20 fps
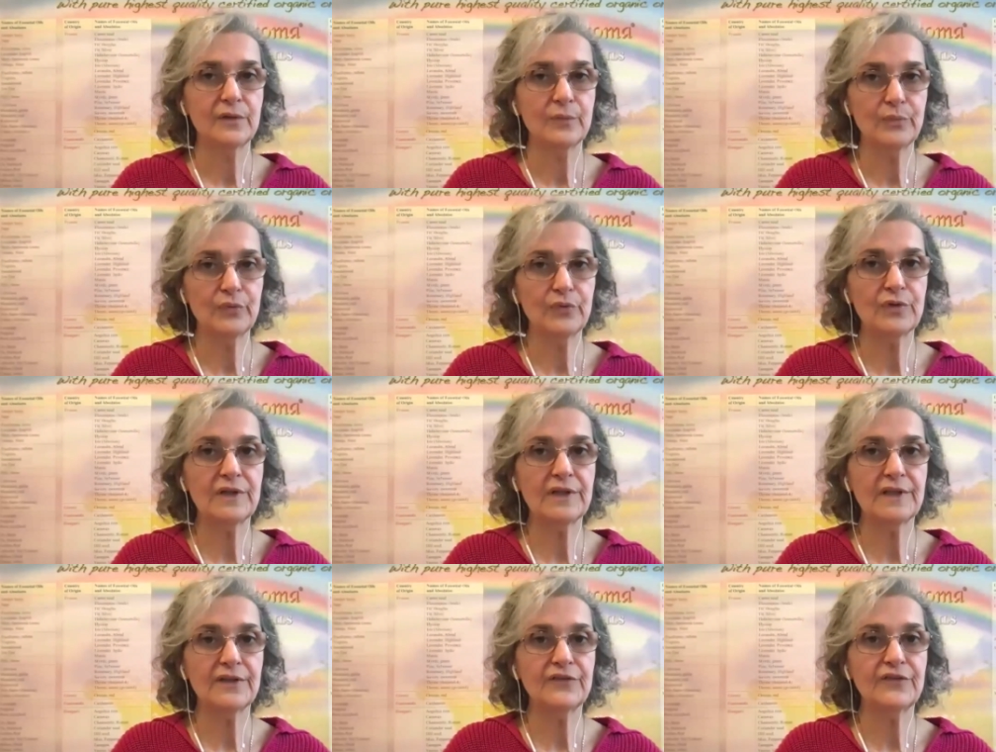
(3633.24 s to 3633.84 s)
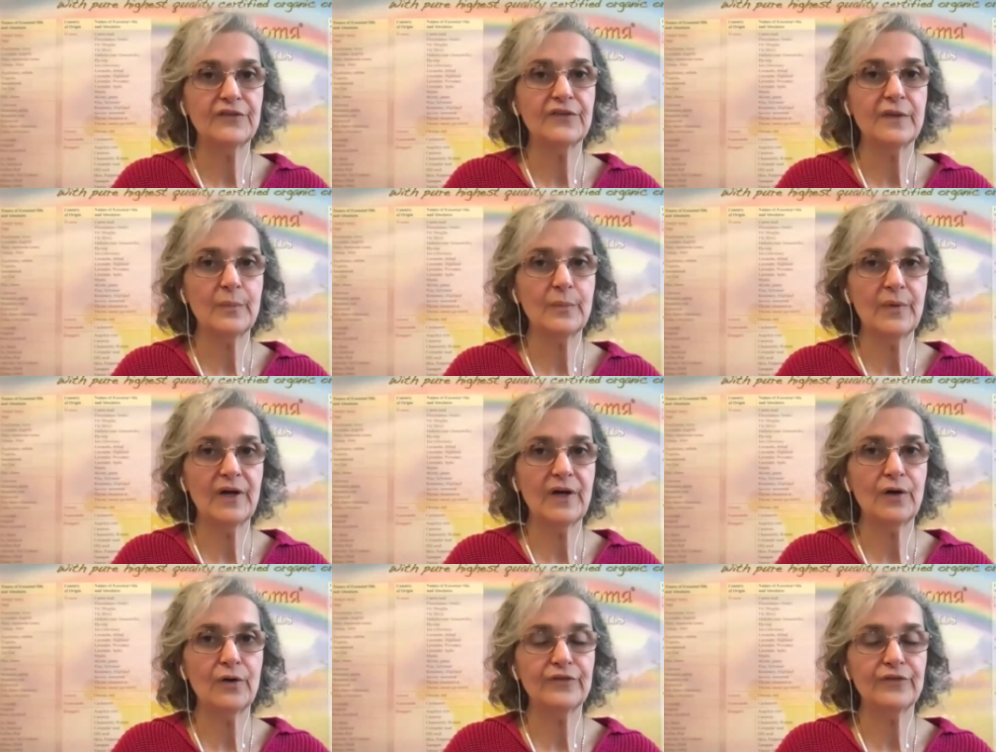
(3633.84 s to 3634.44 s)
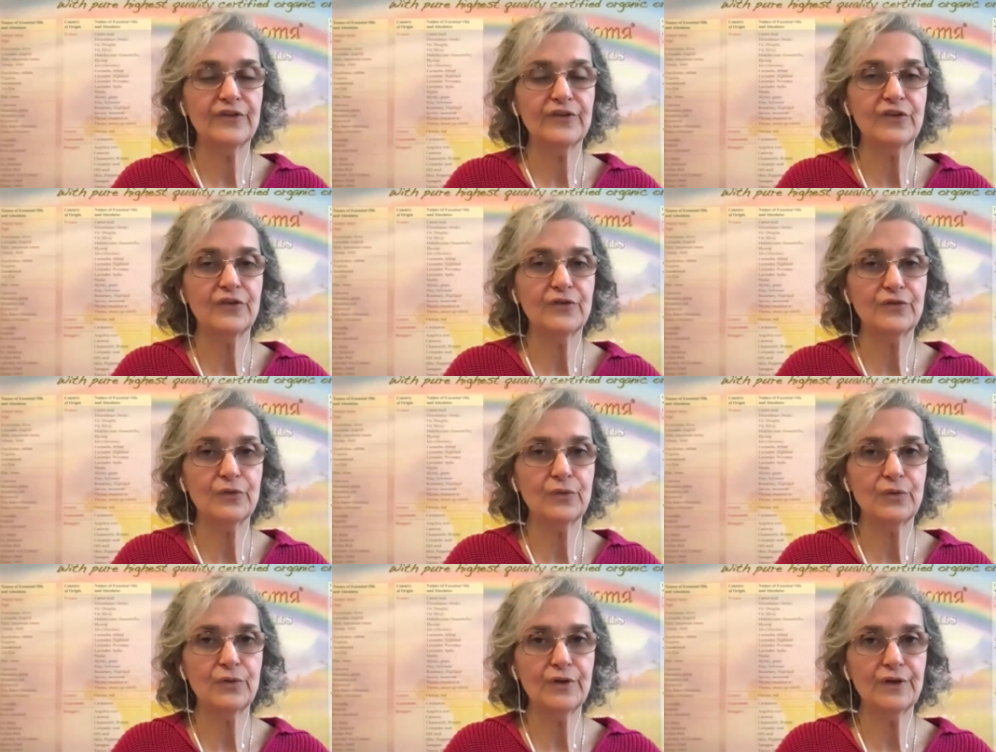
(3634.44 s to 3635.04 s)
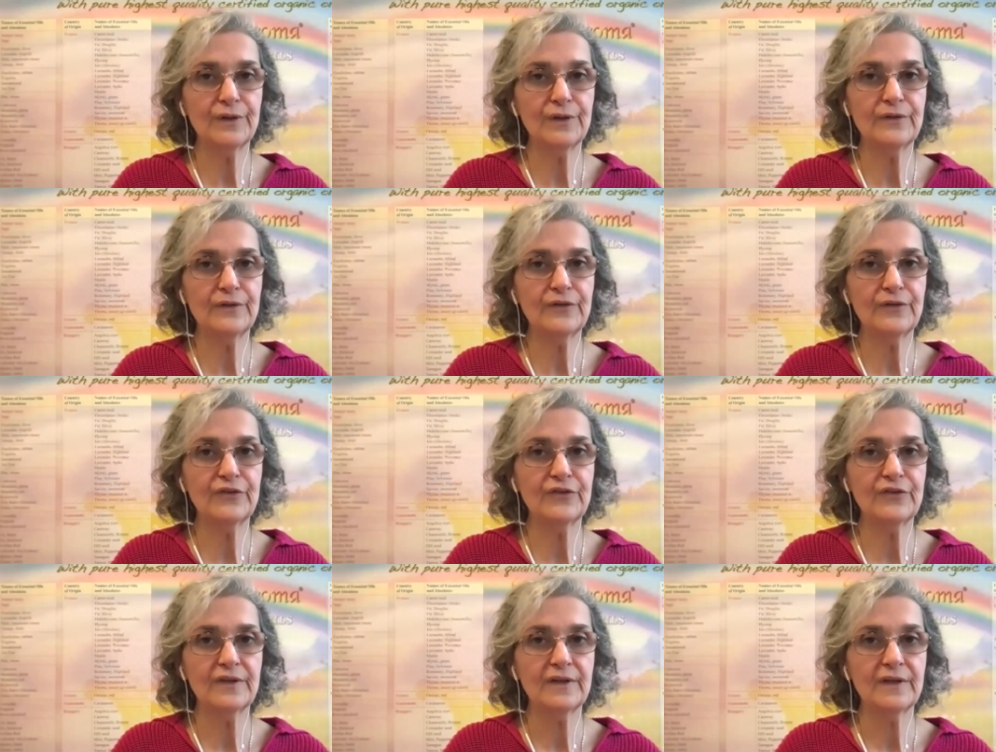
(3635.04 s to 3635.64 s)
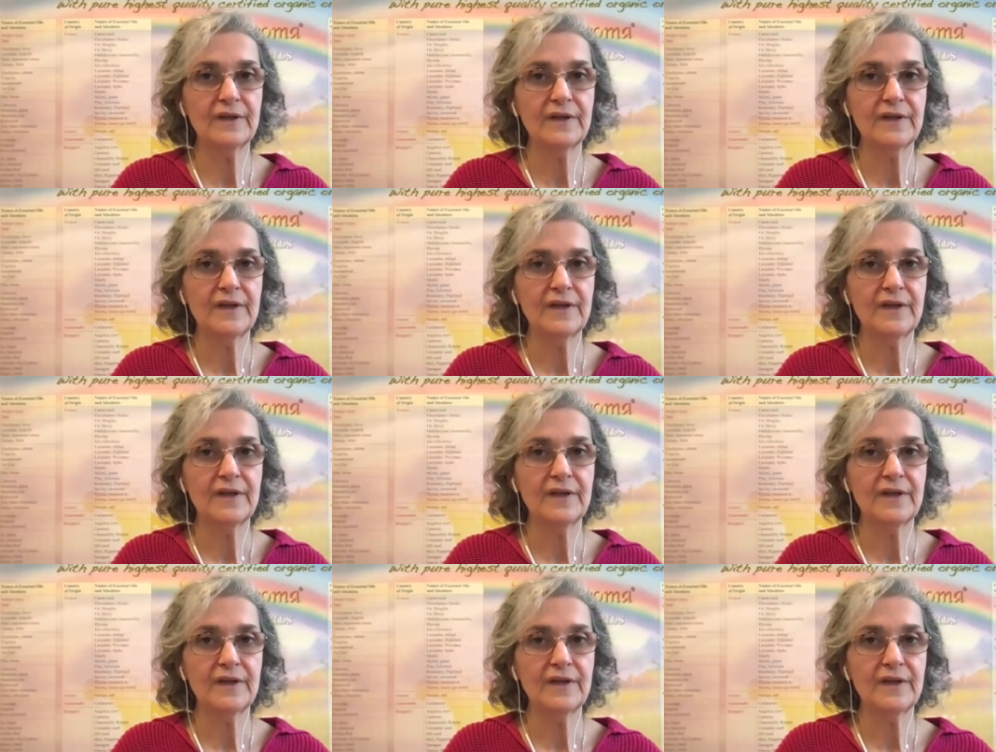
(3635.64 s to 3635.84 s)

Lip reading: booklet, The Power of Essential Oils,